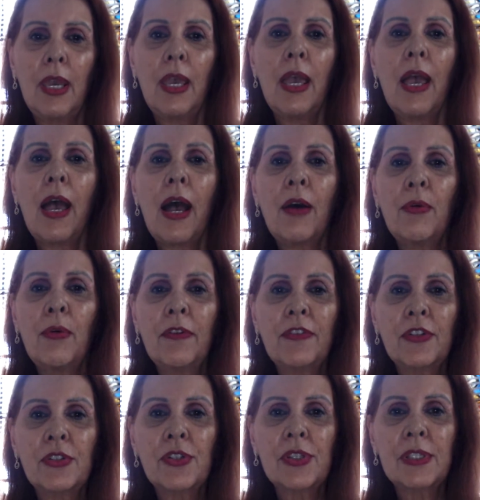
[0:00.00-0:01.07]

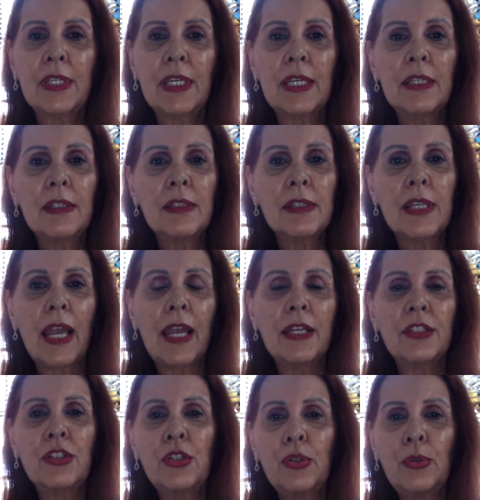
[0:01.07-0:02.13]
However, skills
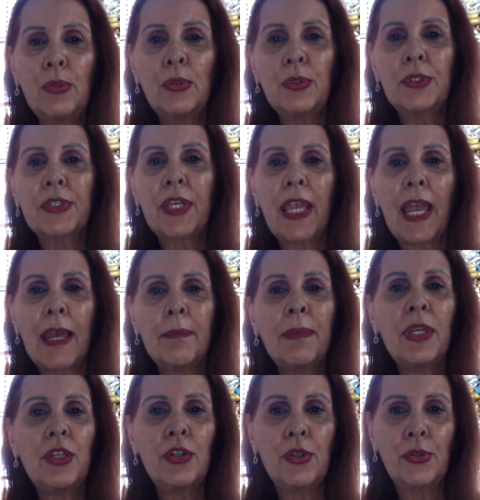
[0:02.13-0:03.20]
and tools can
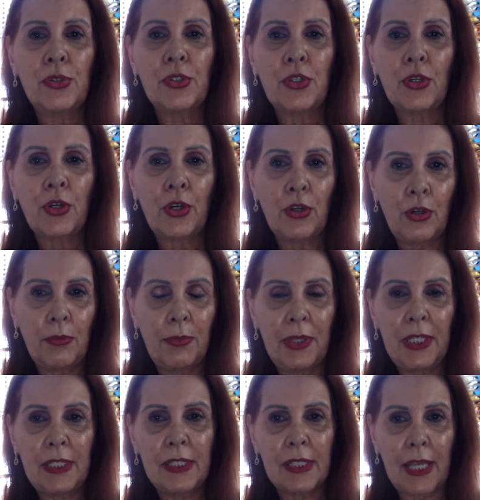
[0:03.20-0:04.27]
be used to curb
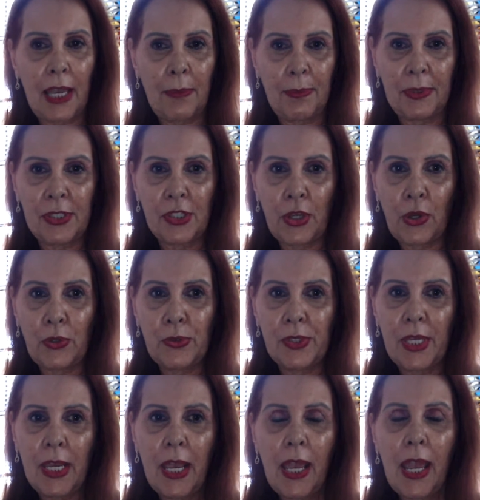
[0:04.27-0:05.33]
these
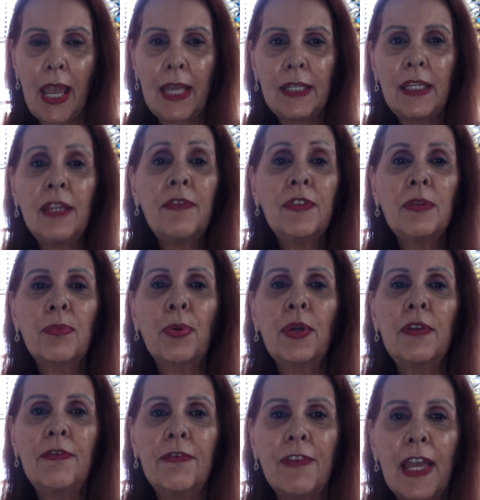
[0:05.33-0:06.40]
episodes and even
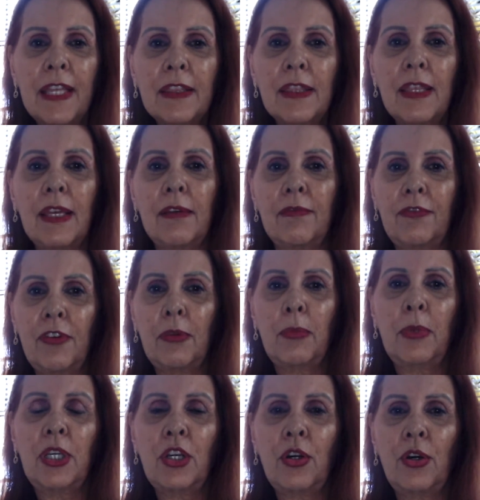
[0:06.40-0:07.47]
prevent them from
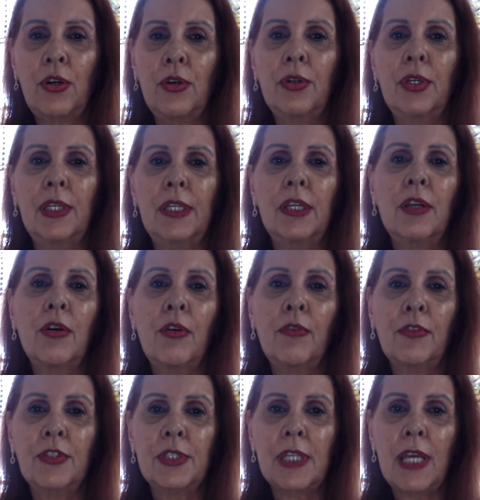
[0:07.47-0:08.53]
occurring
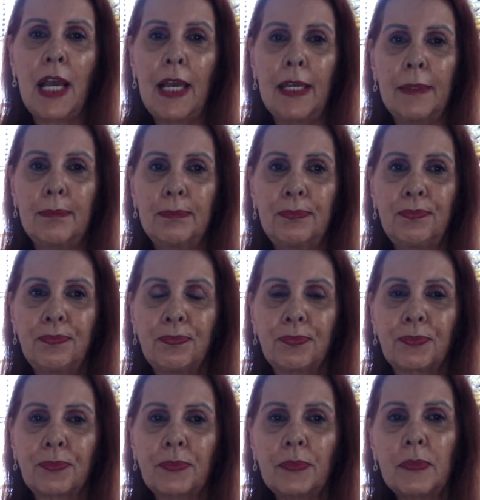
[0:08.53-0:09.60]
over time.
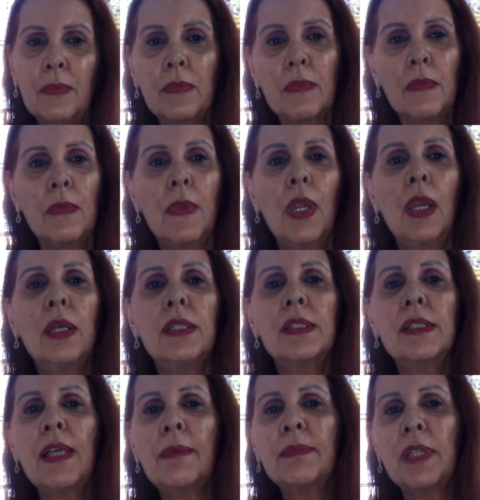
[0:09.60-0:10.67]

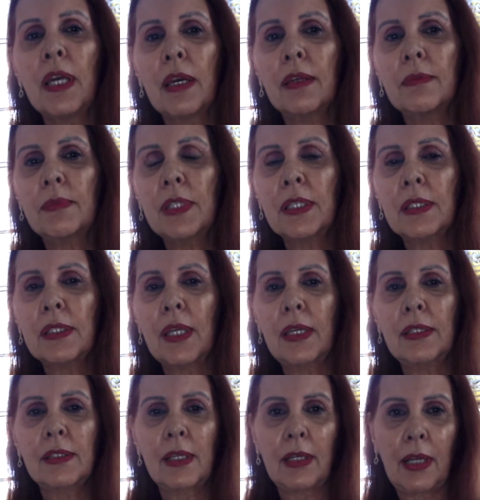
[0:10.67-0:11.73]
Sometimes it
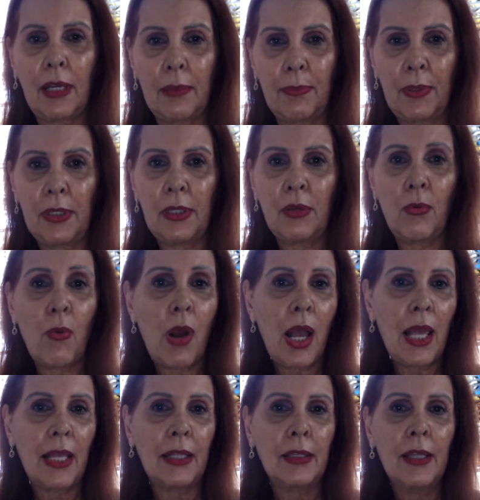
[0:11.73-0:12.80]
takes a couple a
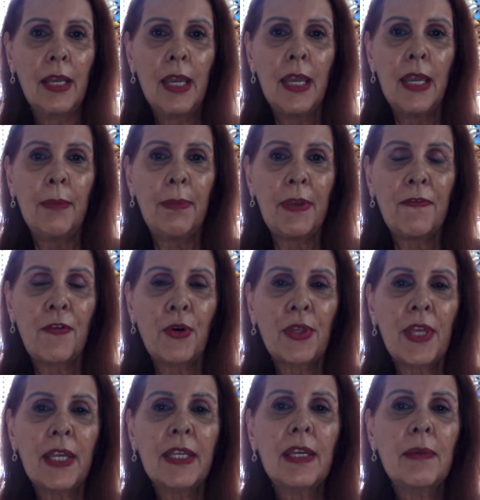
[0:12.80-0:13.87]
while before
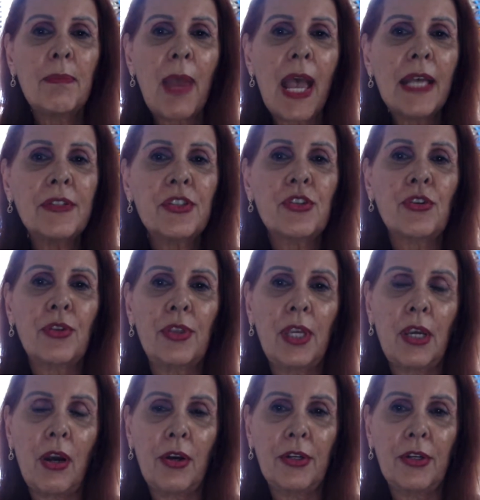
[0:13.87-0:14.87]
they can master the art